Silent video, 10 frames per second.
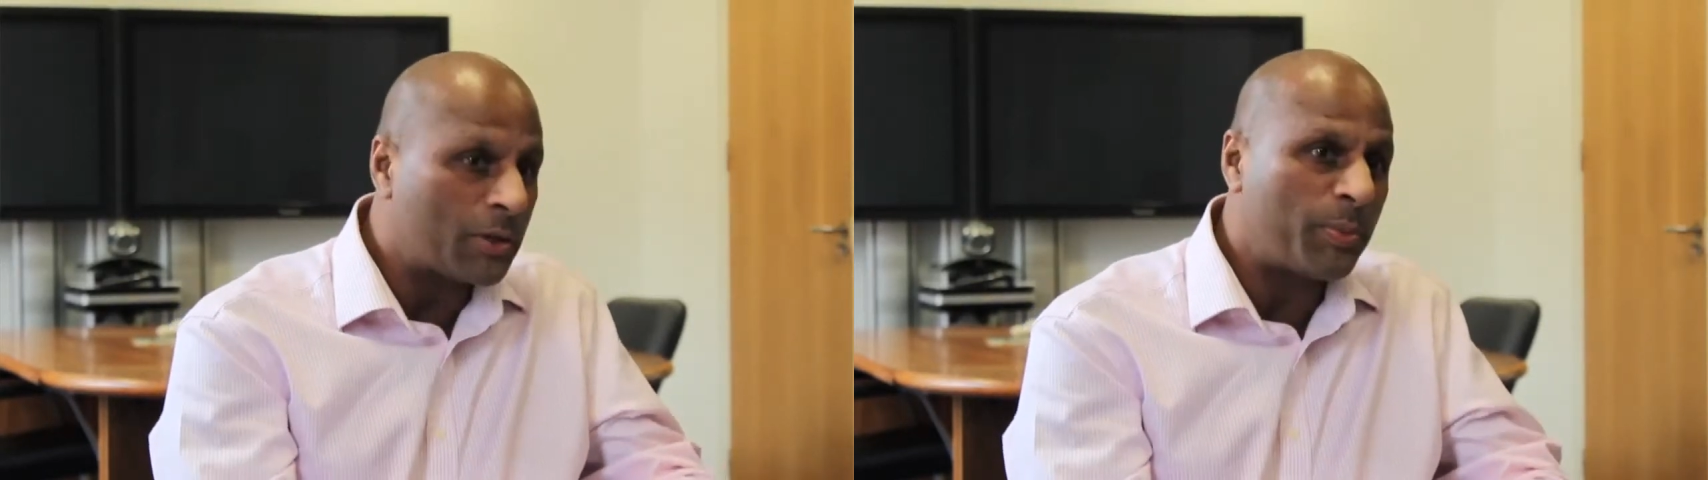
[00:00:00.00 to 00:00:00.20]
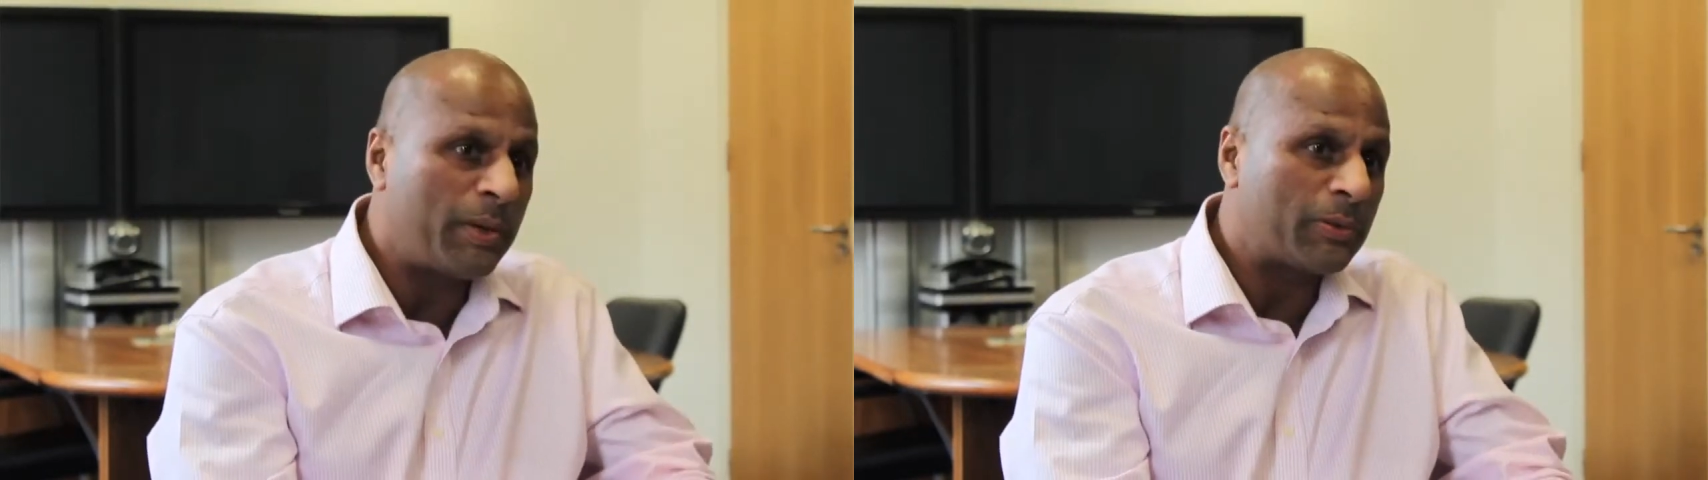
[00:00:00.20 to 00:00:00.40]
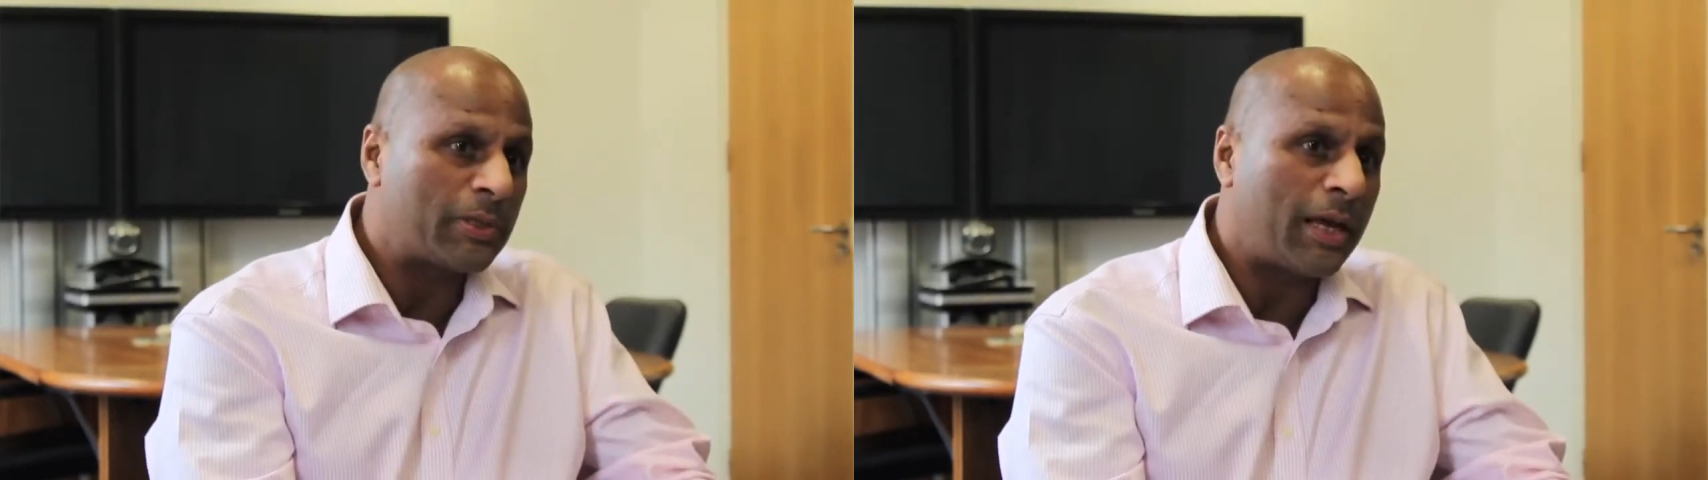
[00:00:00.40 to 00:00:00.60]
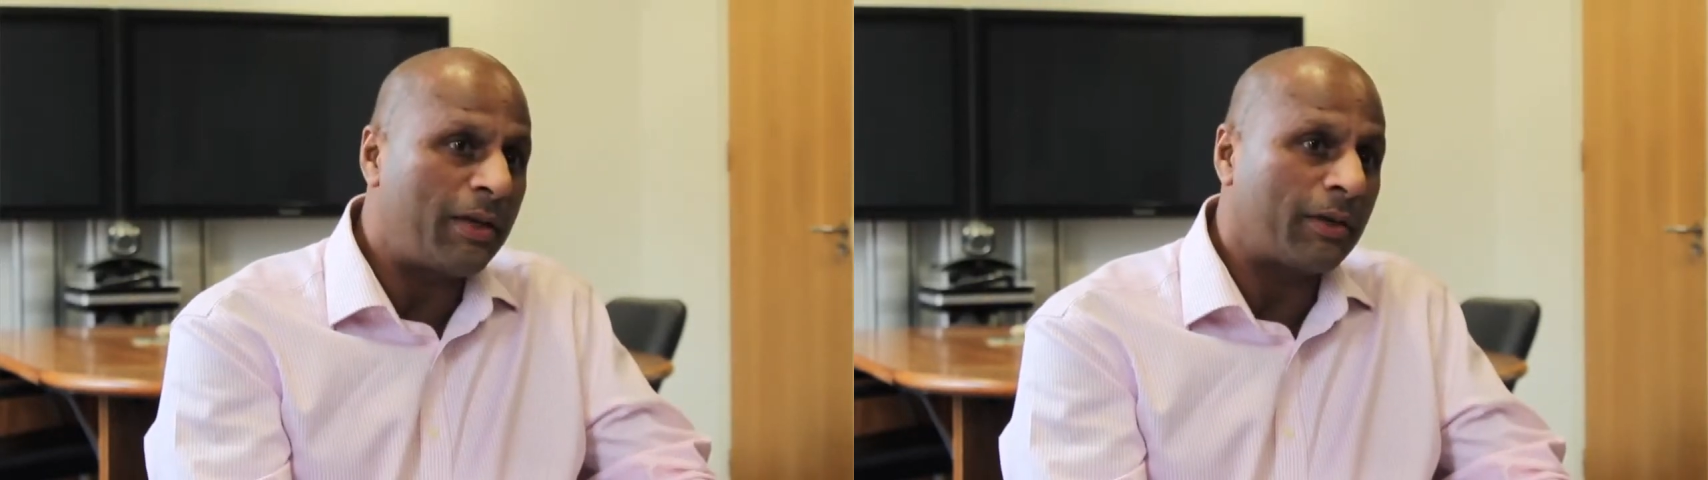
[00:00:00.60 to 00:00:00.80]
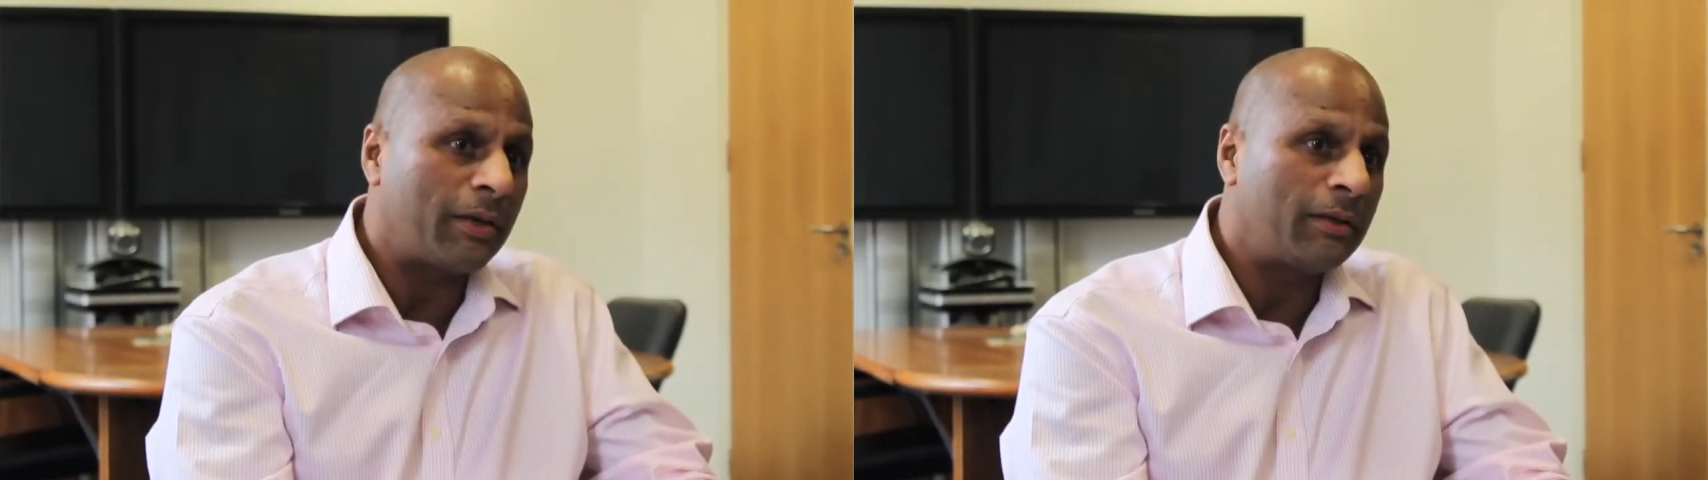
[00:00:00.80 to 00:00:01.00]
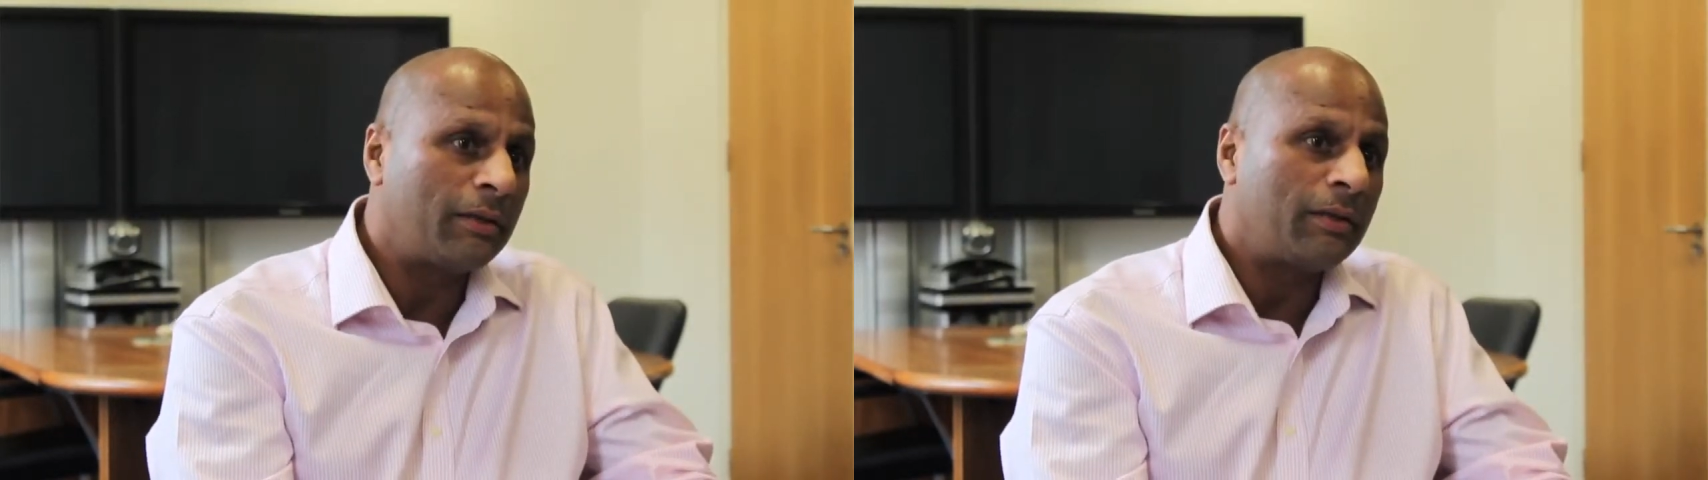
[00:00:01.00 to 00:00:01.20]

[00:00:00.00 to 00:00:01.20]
those people together